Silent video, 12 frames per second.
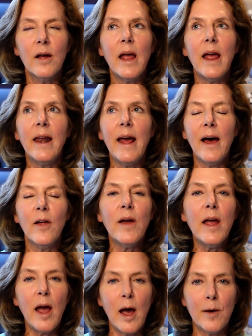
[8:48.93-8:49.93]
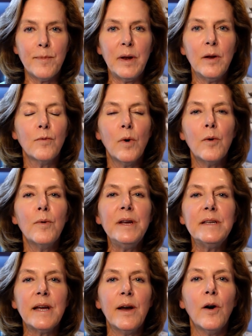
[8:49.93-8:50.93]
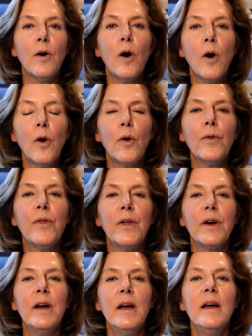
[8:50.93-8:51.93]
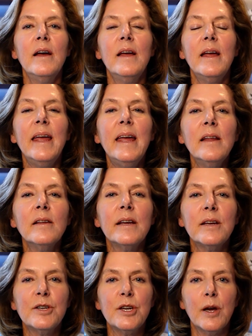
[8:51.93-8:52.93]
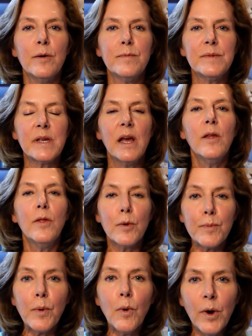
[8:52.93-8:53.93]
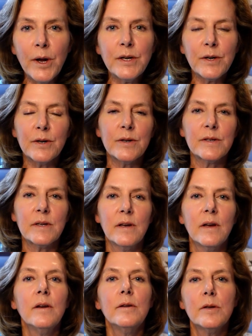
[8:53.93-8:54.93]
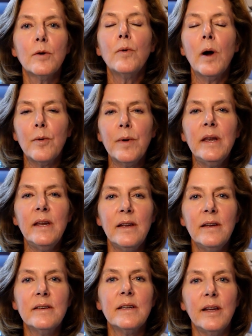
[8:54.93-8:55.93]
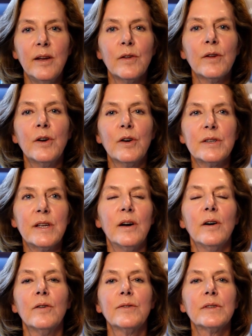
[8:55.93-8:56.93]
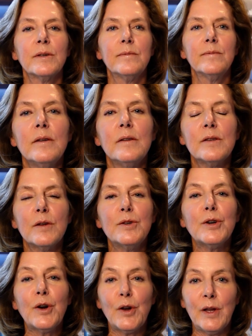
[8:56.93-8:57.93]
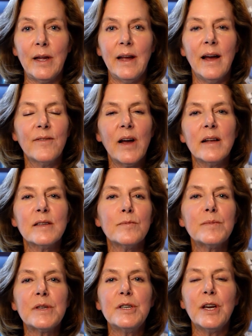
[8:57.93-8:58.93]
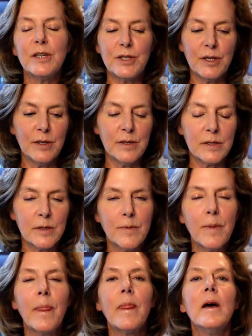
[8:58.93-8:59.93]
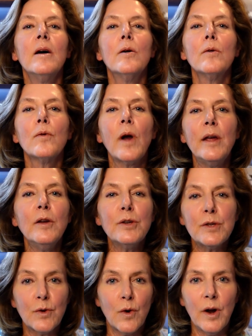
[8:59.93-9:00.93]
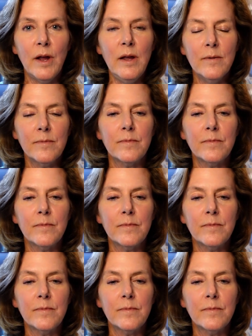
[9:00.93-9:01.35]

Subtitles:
and how they happen and what we tell hold the healing gems. They're pointers to what we need to heal in ourselves. So journaling, I've got some suggestions. Write your story.